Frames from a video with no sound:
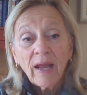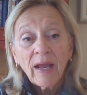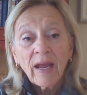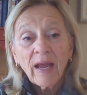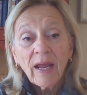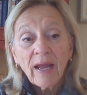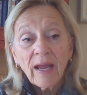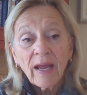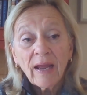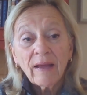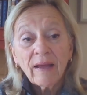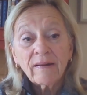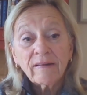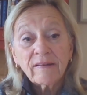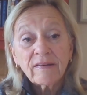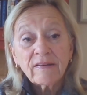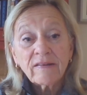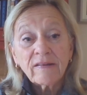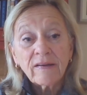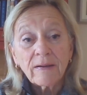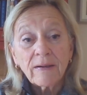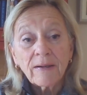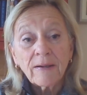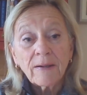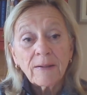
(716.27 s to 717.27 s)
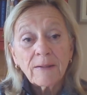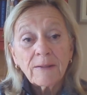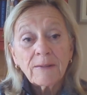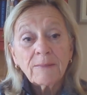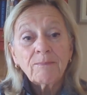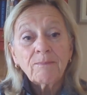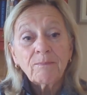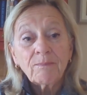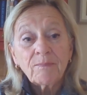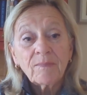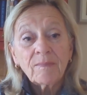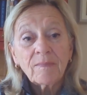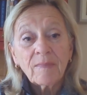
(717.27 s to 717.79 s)
and,
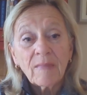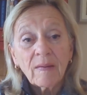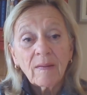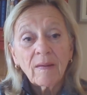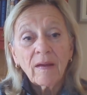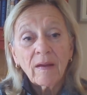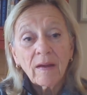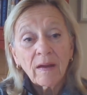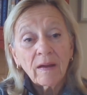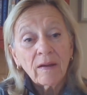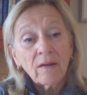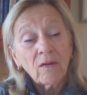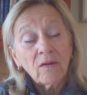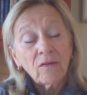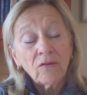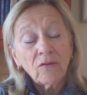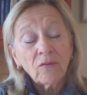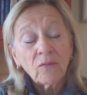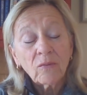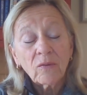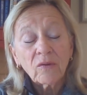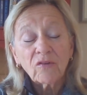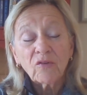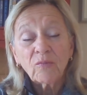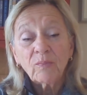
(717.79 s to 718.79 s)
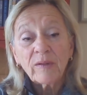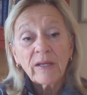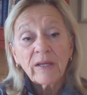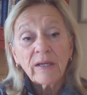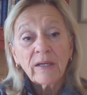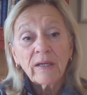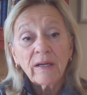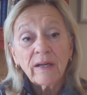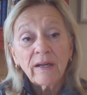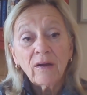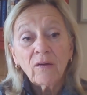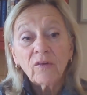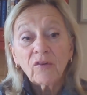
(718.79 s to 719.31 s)
I also
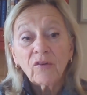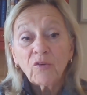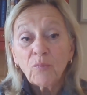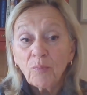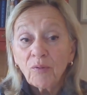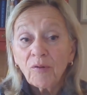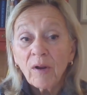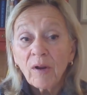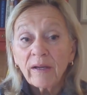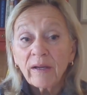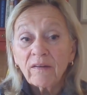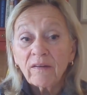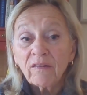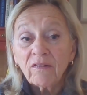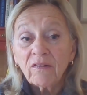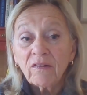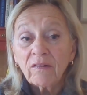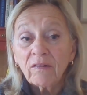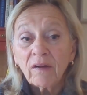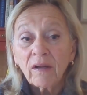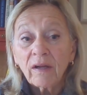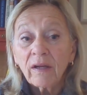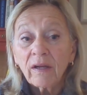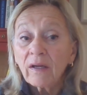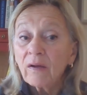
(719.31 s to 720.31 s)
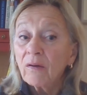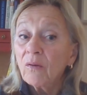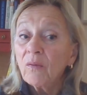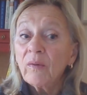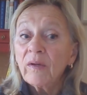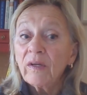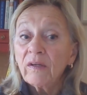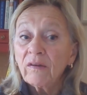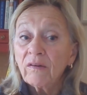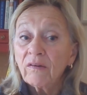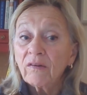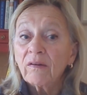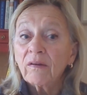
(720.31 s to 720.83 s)
explain how it's priced. I go
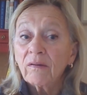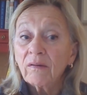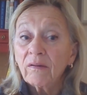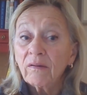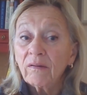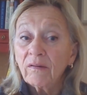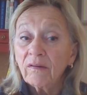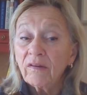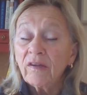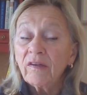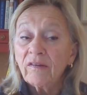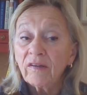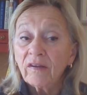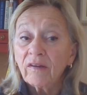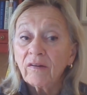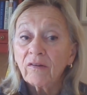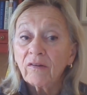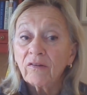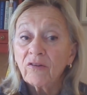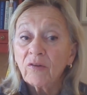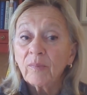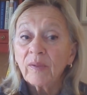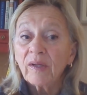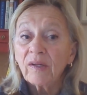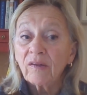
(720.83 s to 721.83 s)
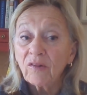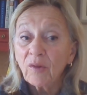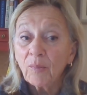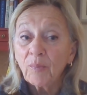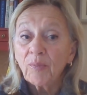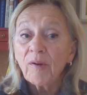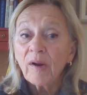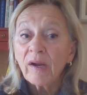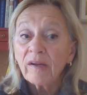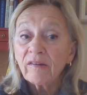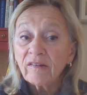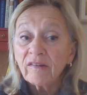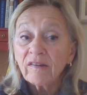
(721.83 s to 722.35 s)
into details about the
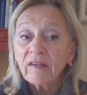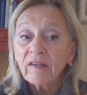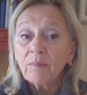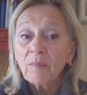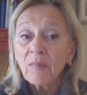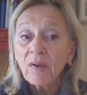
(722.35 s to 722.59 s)
pricing